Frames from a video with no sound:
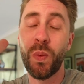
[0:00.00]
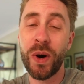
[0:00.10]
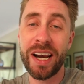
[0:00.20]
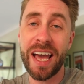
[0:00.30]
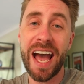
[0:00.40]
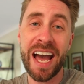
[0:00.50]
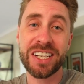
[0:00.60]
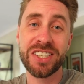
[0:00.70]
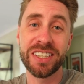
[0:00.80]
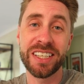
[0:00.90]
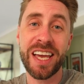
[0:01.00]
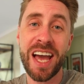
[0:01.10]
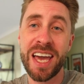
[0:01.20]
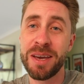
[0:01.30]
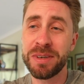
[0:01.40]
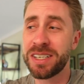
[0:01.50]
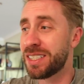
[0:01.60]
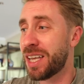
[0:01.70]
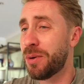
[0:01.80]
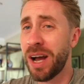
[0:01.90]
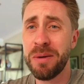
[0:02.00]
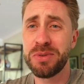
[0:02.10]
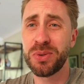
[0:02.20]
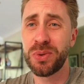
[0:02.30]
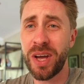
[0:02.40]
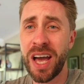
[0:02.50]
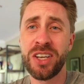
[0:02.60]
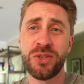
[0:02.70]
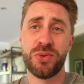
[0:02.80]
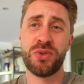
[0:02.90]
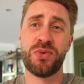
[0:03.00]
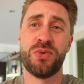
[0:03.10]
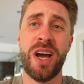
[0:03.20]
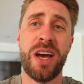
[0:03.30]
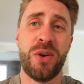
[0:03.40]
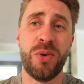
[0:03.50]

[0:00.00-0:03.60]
when it actually came, because they were absolute angels throughout it